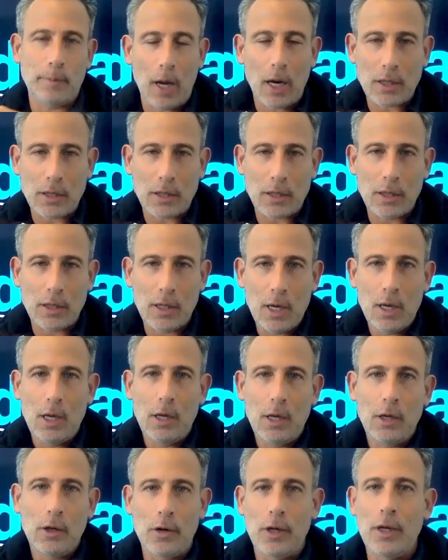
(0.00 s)
bucks,
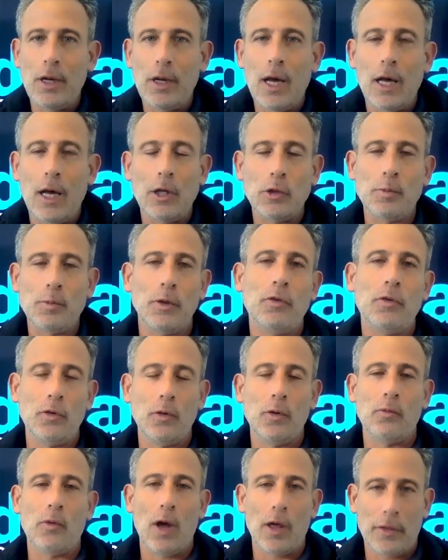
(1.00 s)
you're ineligible to
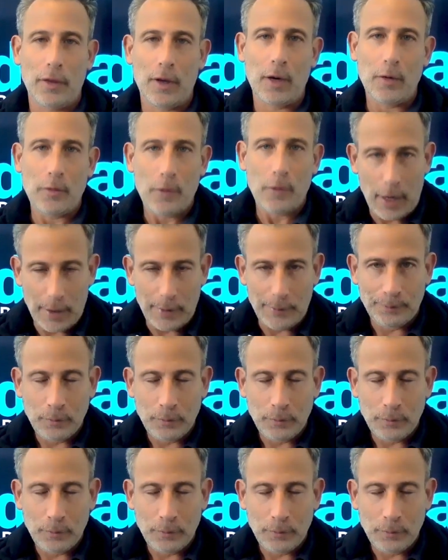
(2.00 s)
do a Roth IRA.